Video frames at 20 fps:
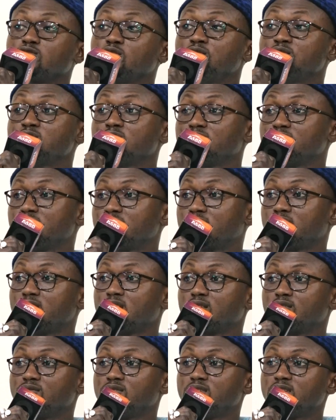Office of the
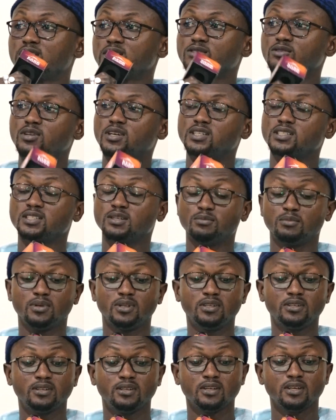Clerk of the National
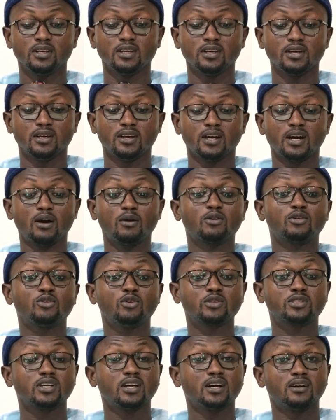Assembly, our
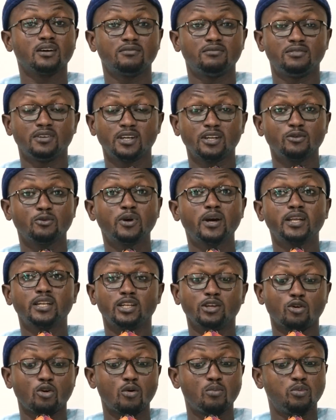doors are very
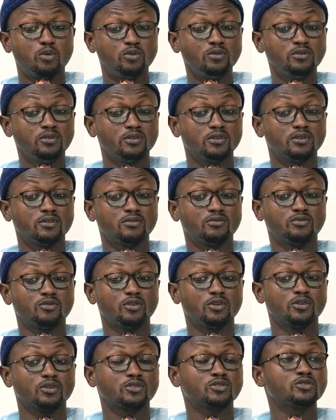widely open
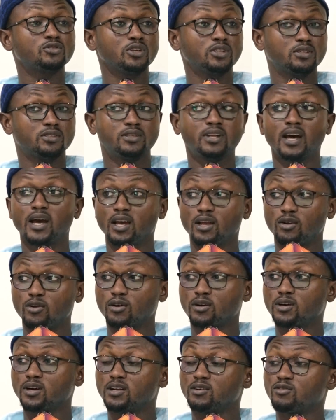for such
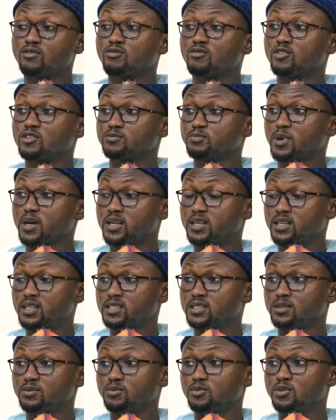dialogue and, of course,
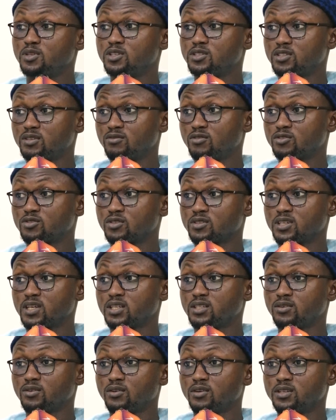partnership with the civil
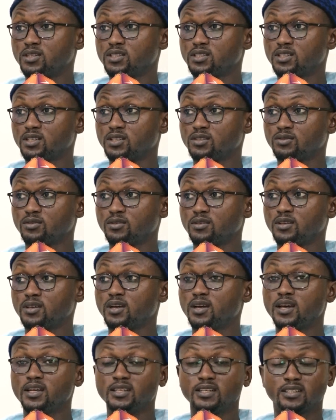society organization,
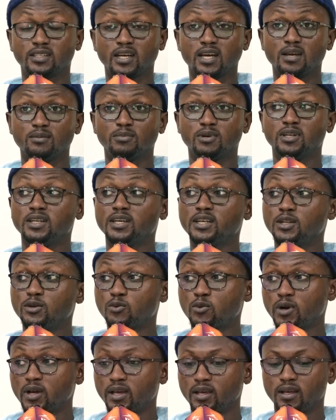anytime
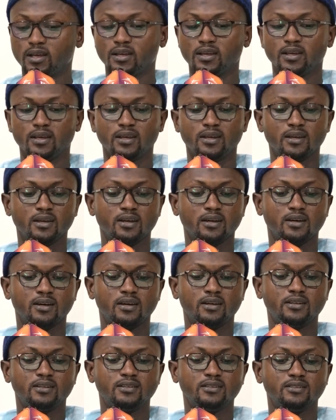anywhere.
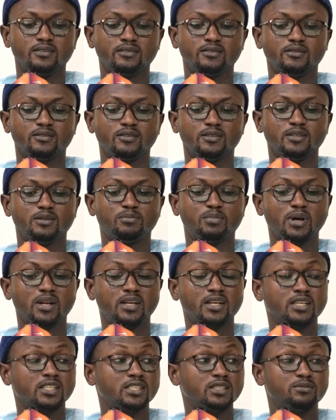And the
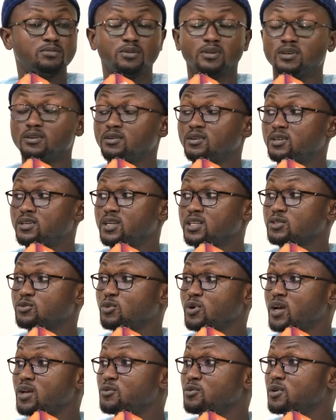partnership, that's
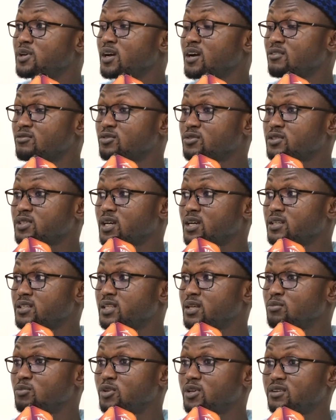why we have to thank
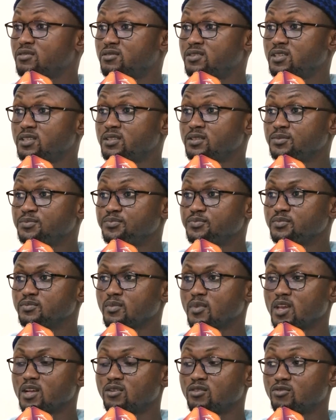WFD
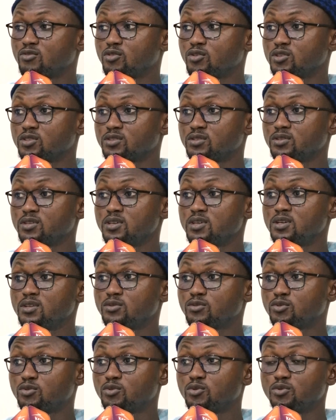and, of course,
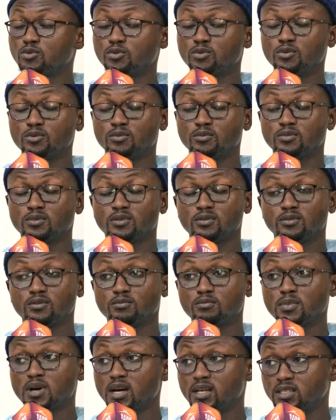through
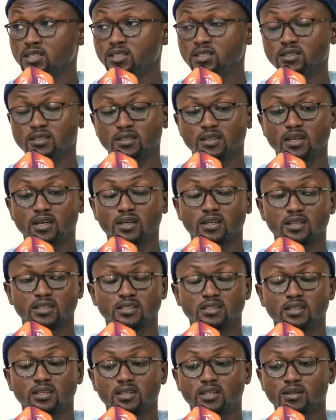Madi, their
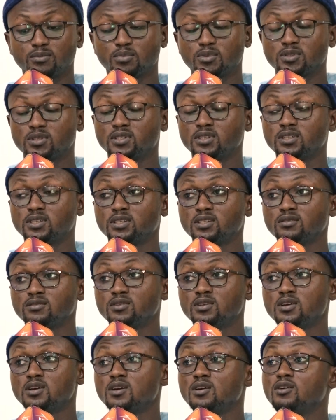resident representative,
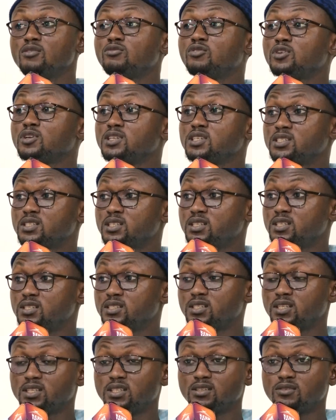for this
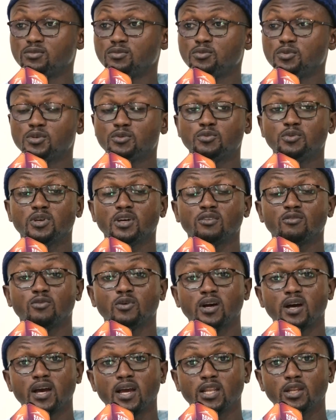initiative, which we have
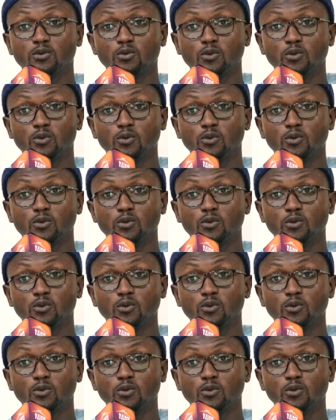highly